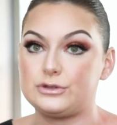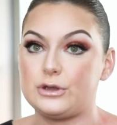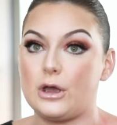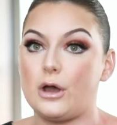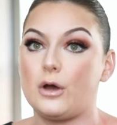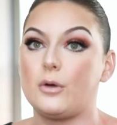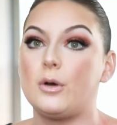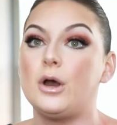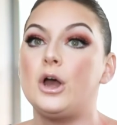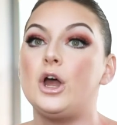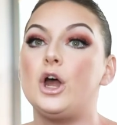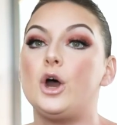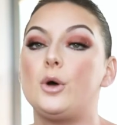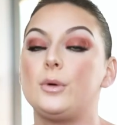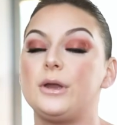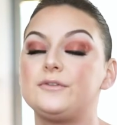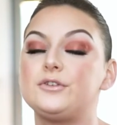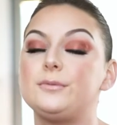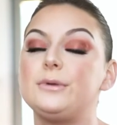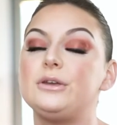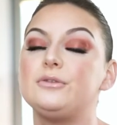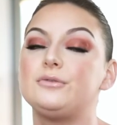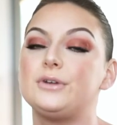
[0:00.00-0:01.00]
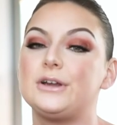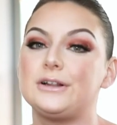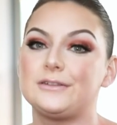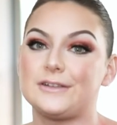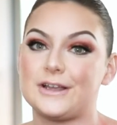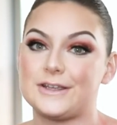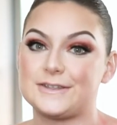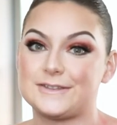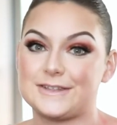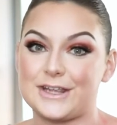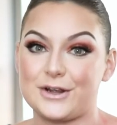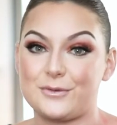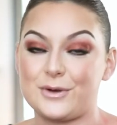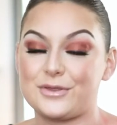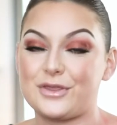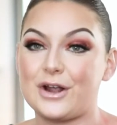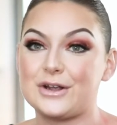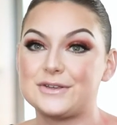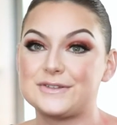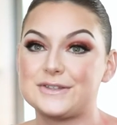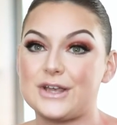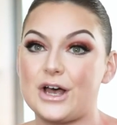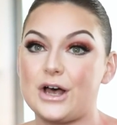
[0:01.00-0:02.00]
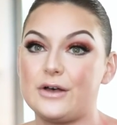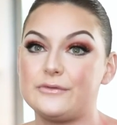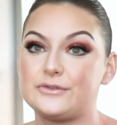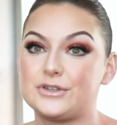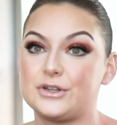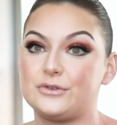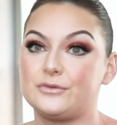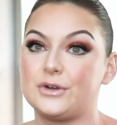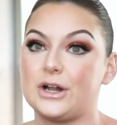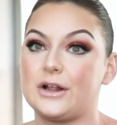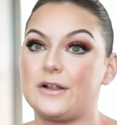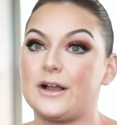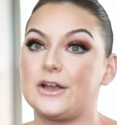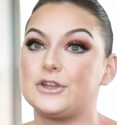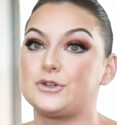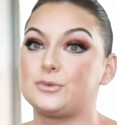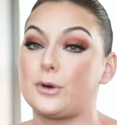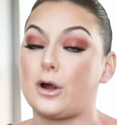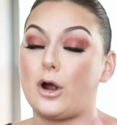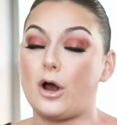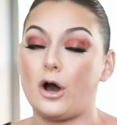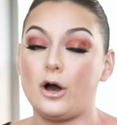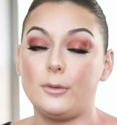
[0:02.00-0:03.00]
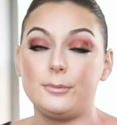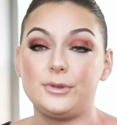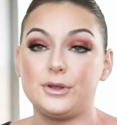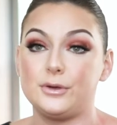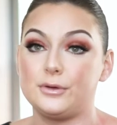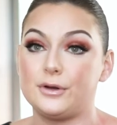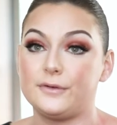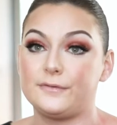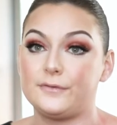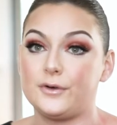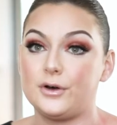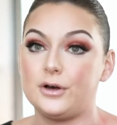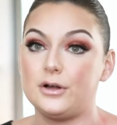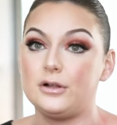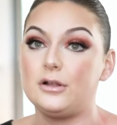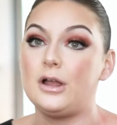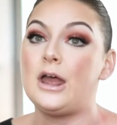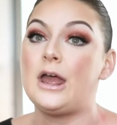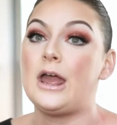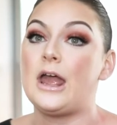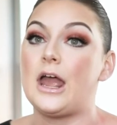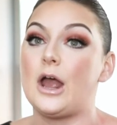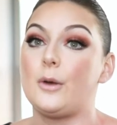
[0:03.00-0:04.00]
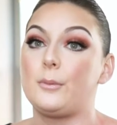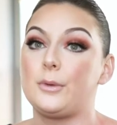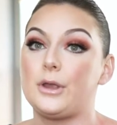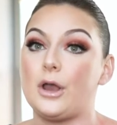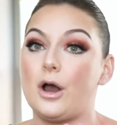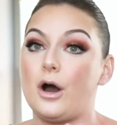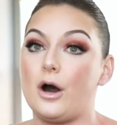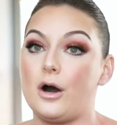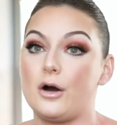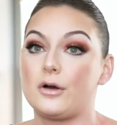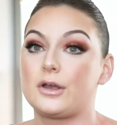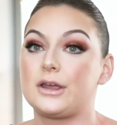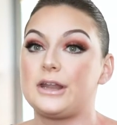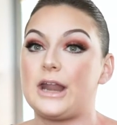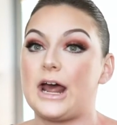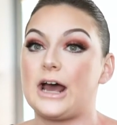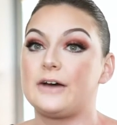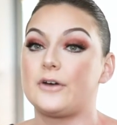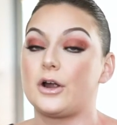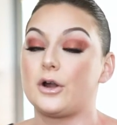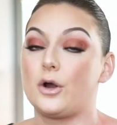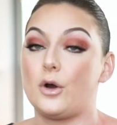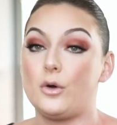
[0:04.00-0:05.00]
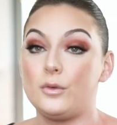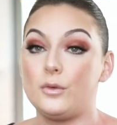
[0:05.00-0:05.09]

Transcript: So we have to be realistic with ourselves and realize we're all beautiful and we all can have our